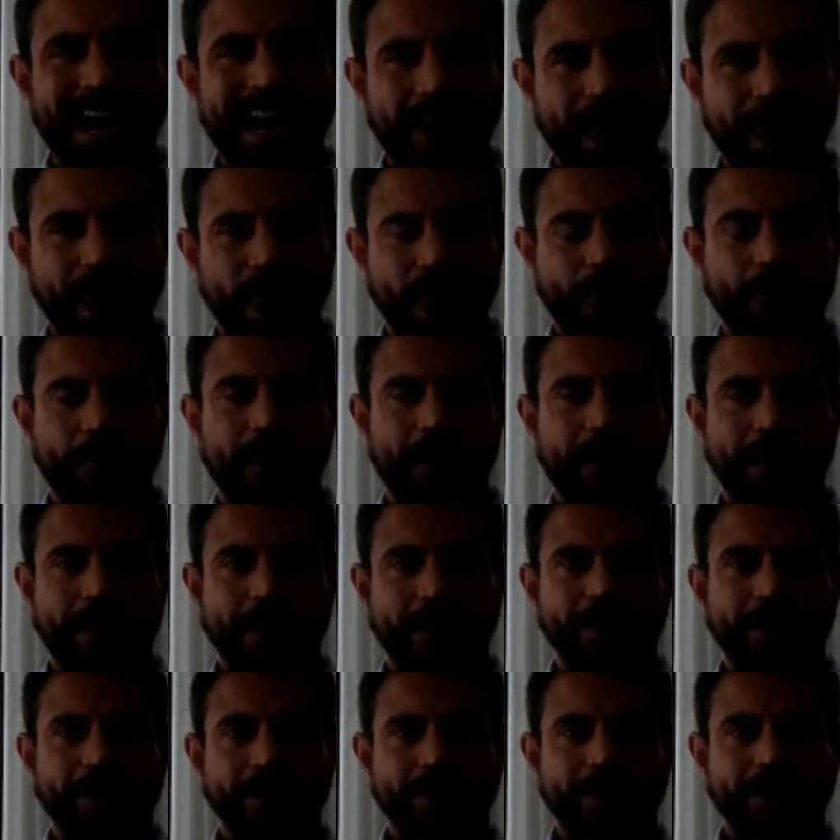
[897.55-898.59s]
everybody
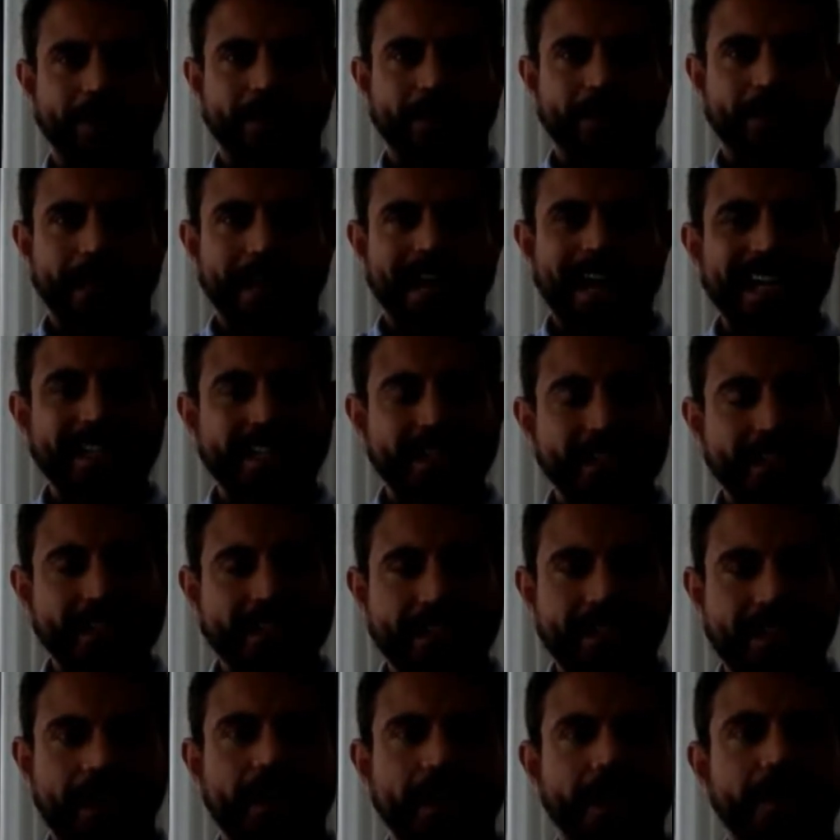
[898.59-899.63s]
has
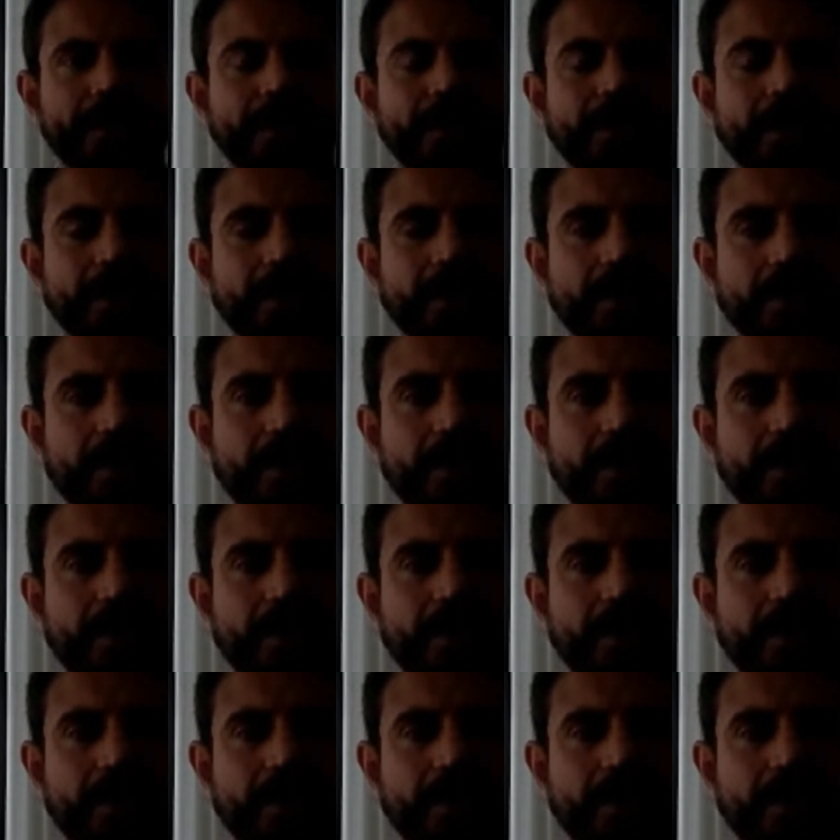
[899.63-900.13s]
done